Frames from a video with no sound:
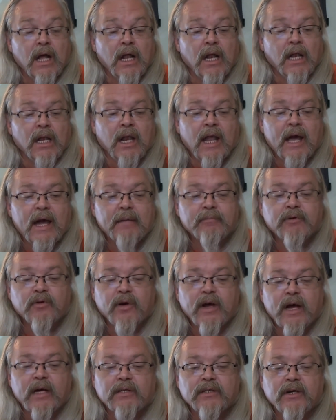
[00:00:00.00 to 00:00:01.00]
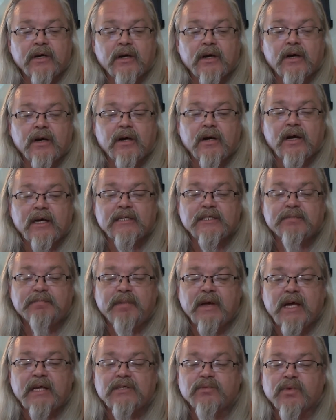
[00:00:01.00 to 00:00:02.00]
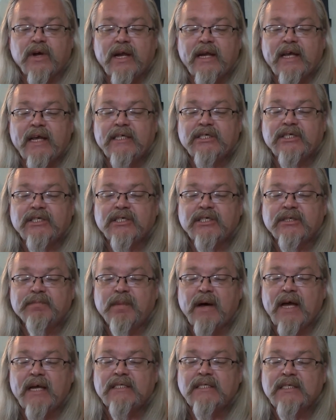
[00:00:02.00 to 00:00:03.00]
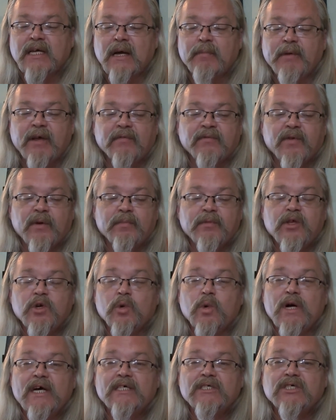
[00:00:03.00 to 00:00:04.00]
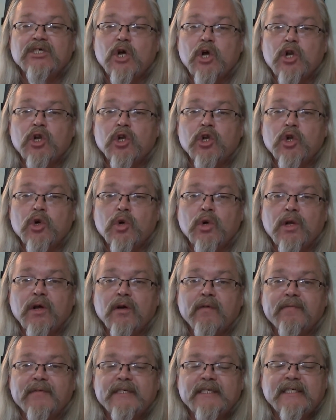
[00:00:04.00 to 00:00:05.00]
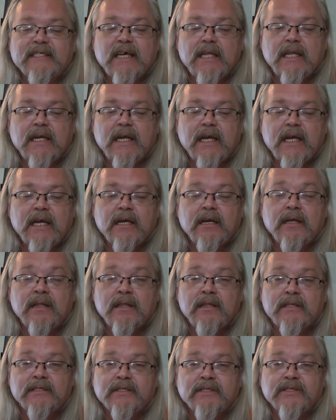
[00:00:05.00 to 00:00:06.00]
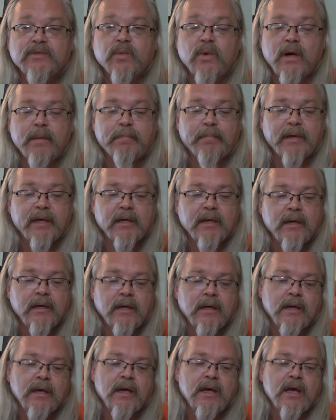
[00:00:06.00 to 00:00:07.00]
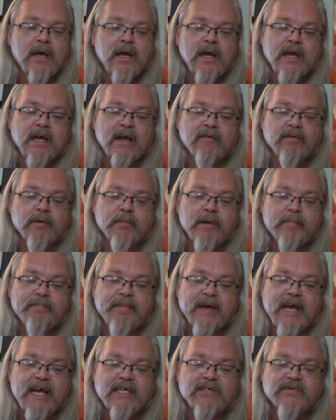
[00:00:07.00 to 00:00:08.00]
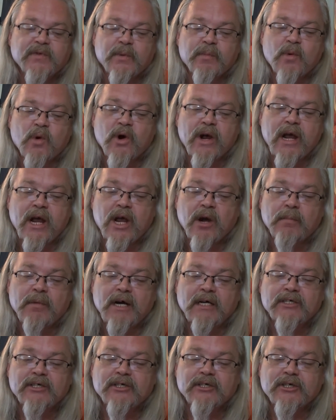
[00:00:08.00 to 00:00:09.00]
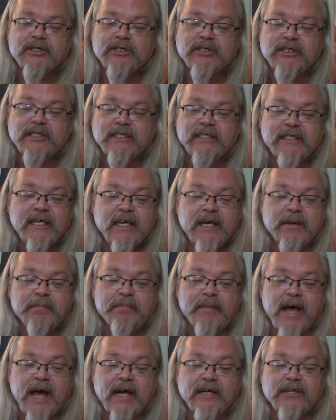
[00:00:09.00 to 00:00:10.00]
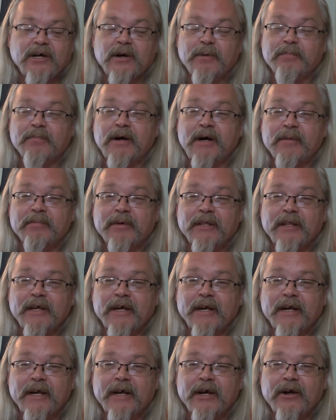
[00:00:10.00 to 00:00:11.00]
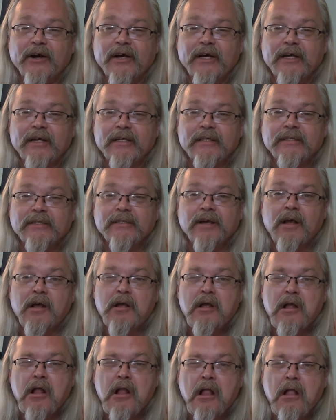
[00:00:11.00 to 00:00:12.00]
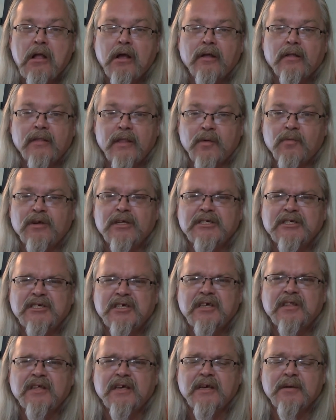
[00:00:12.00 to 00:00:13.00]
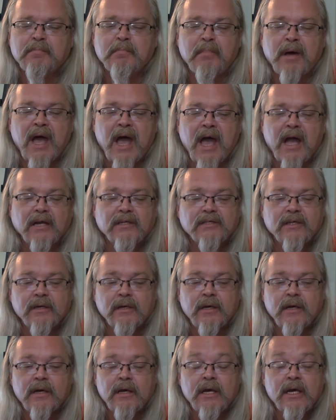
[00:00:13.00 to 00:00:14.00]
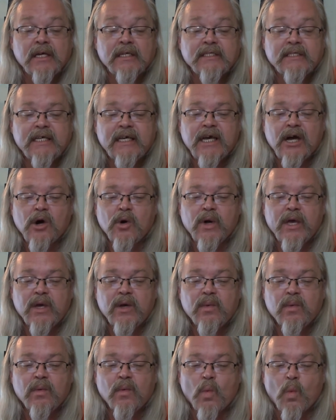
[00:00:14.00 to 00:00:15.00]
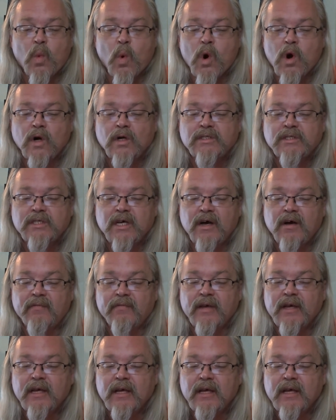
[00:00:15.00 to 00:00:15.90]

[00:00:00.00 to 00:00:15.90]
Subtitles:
Lab director, expect radiation spikes coming from U.S. nuclear facility. This is WHIP. Government pays for more air monitors to see impact on populated areas. They want to see the impact. DOE warns of